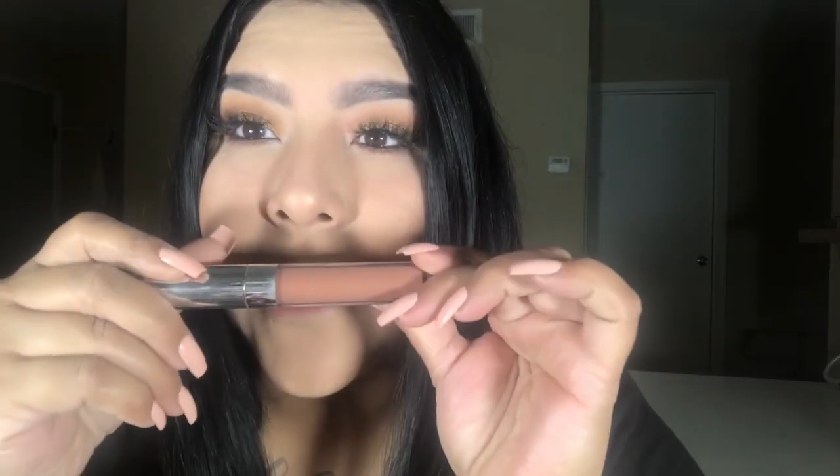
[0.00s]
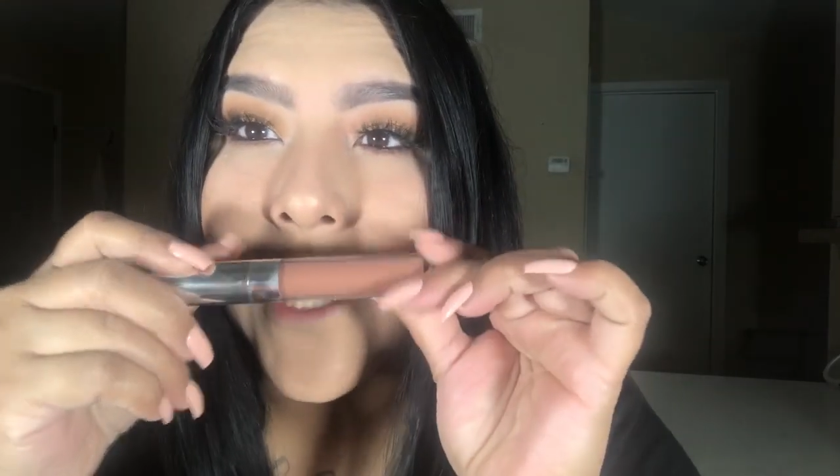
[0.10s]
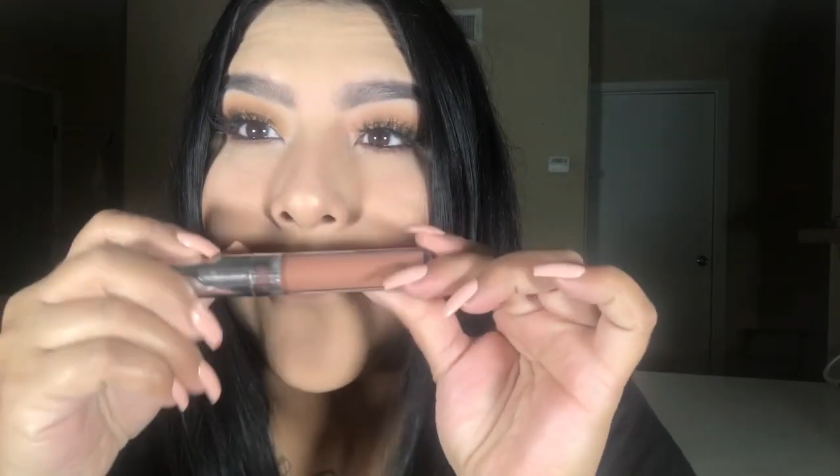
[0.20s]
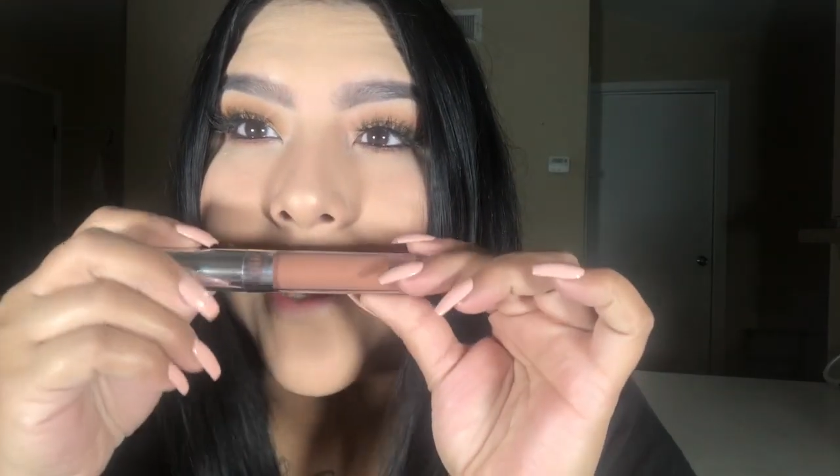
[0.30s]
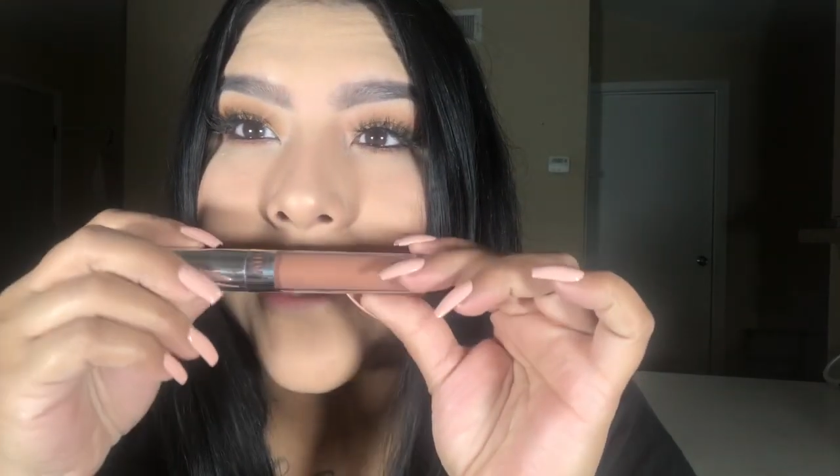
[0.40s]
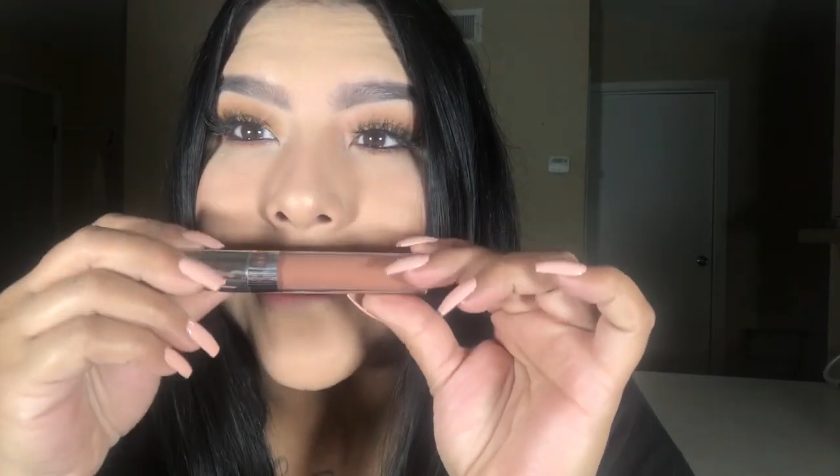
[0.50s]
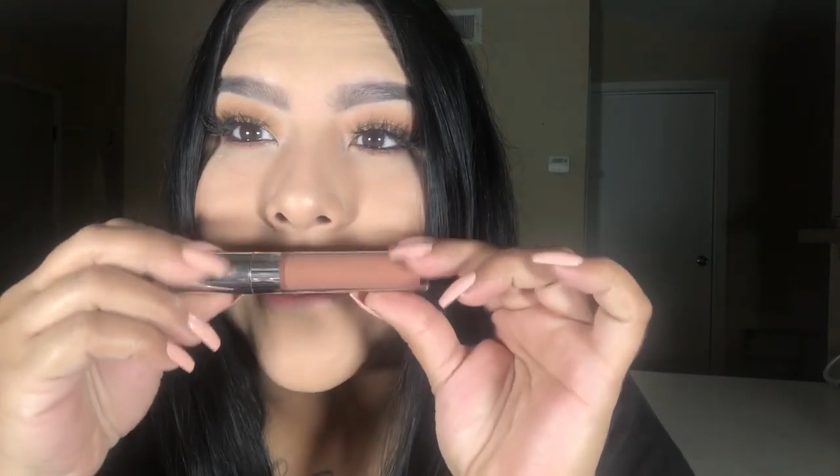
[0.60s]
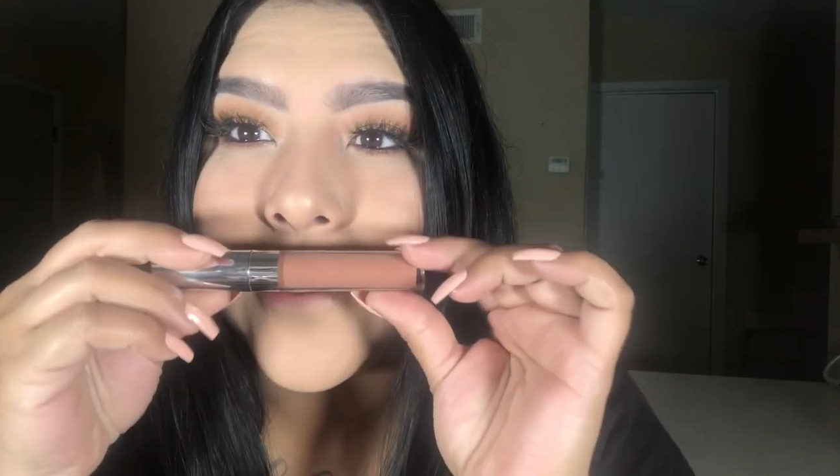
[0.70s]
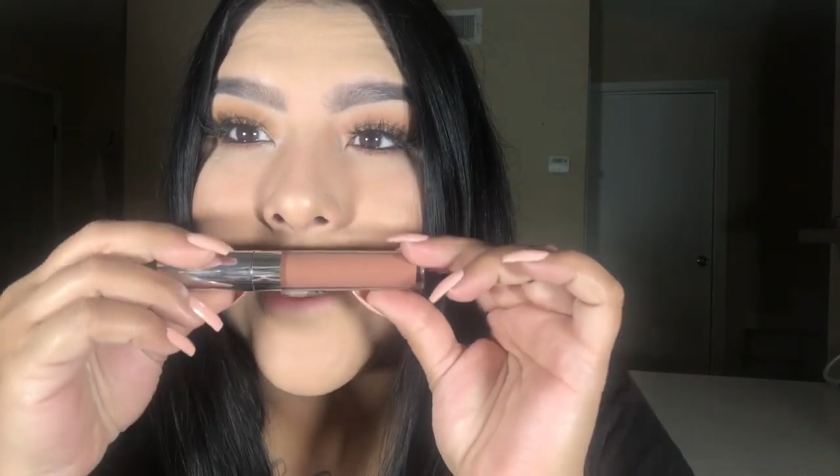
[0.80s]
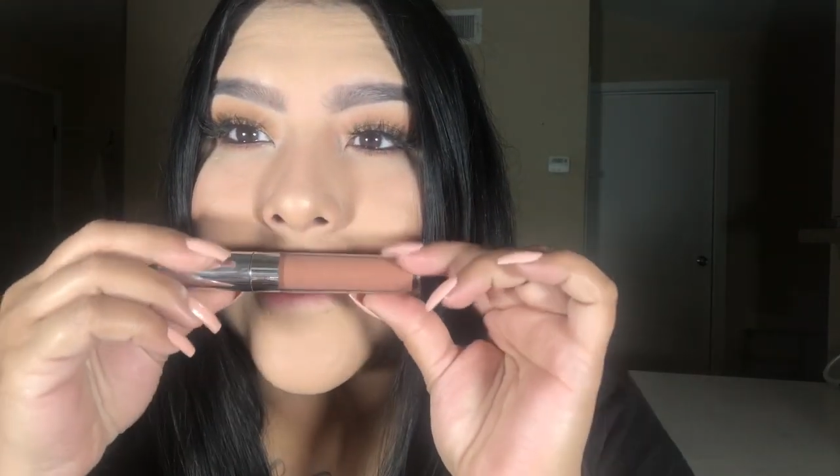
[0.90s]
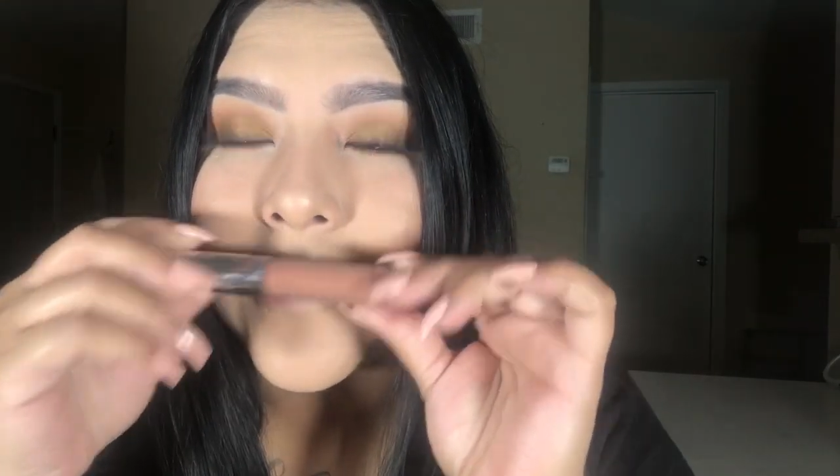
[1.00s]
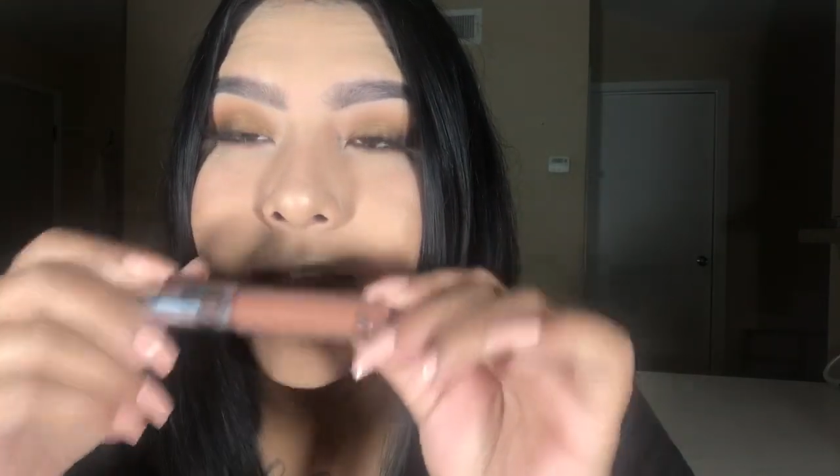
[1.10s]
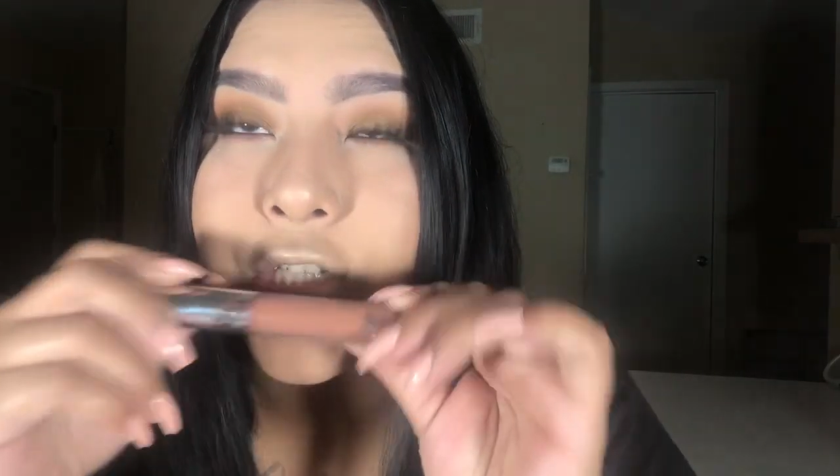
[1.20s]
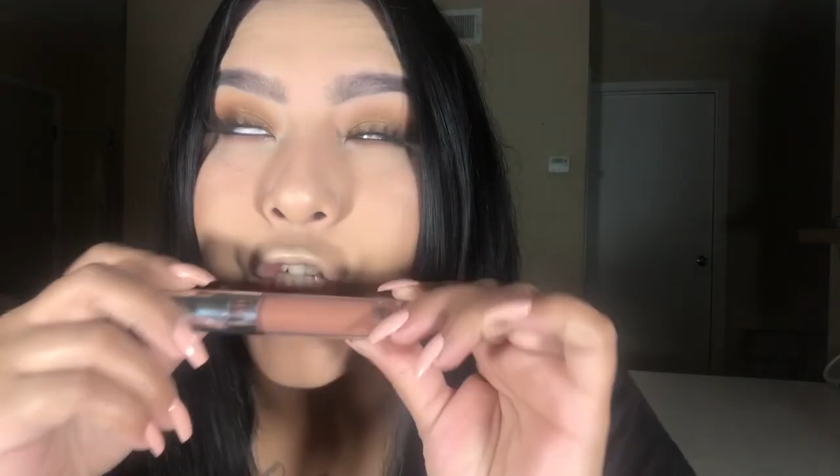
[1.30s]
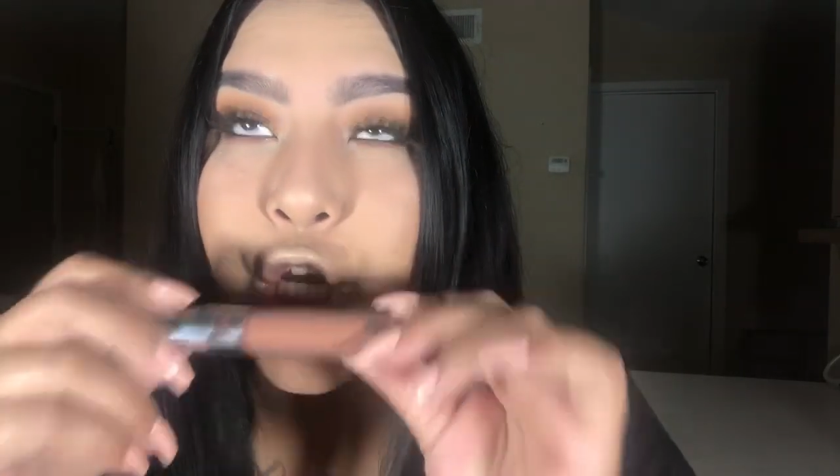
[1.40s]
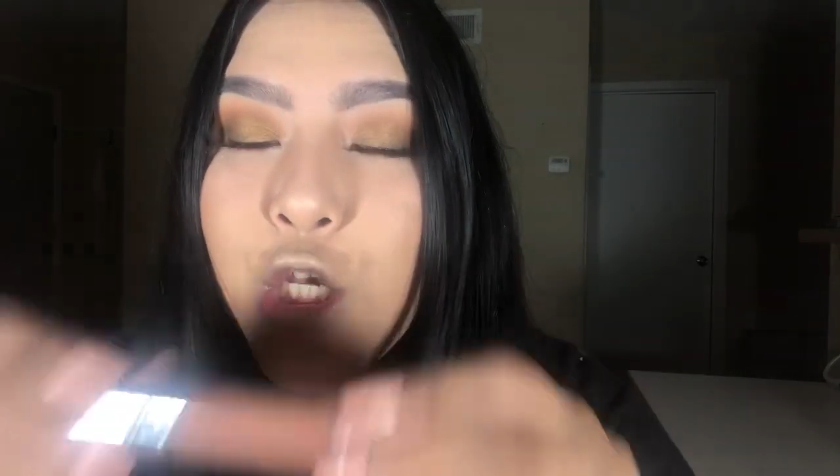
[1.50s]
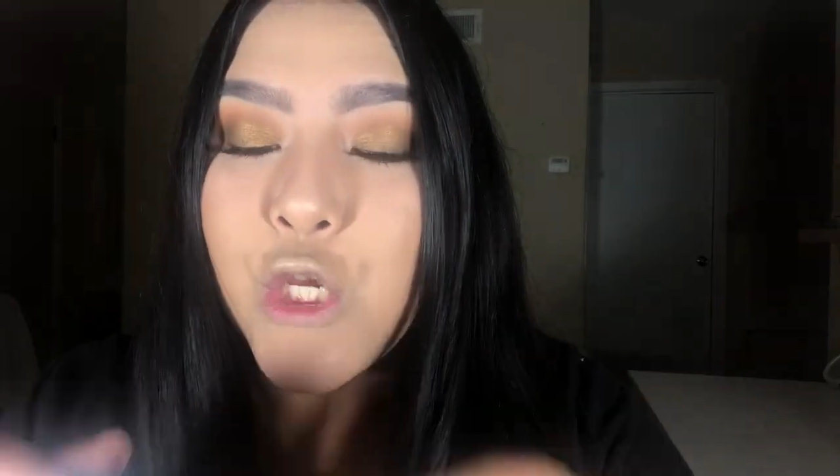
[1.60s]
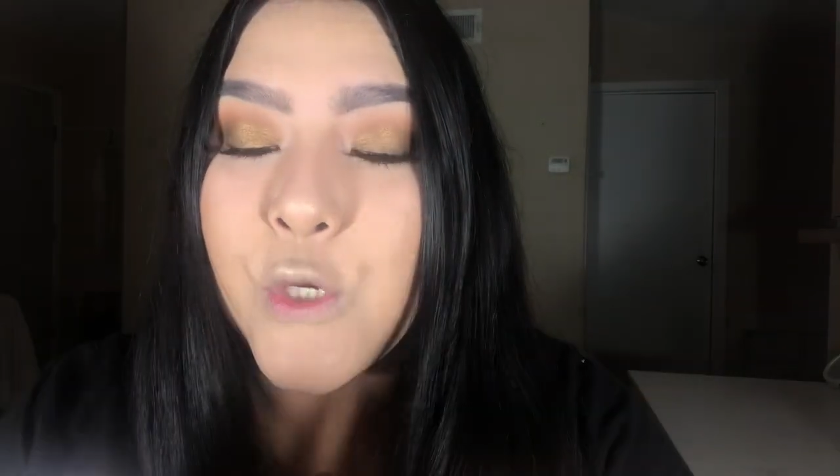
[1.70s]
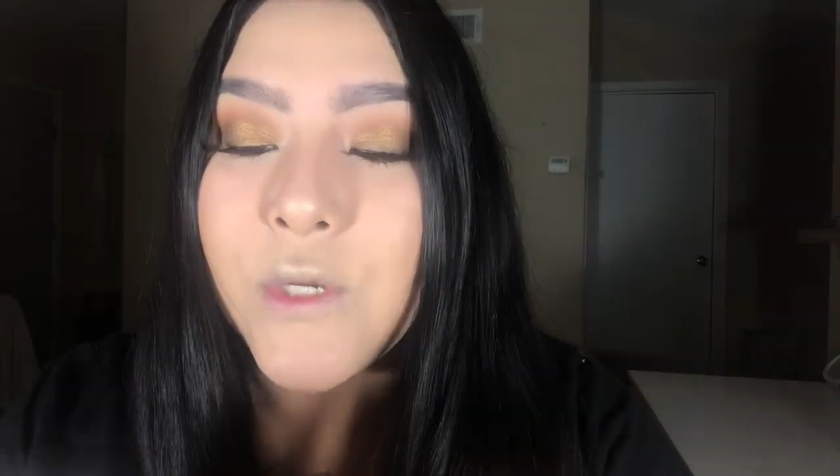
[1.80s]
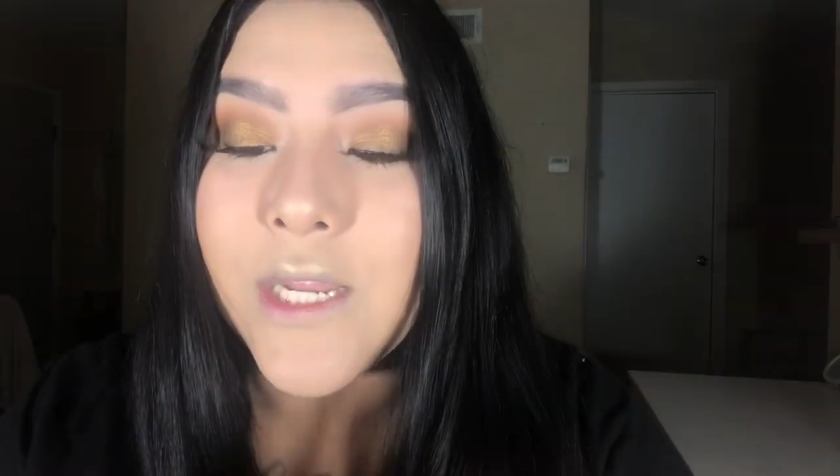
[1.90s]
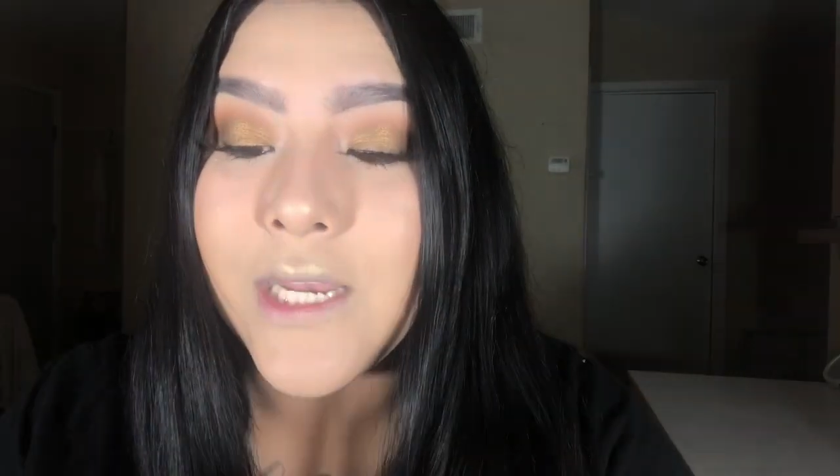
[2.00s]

now i think this nude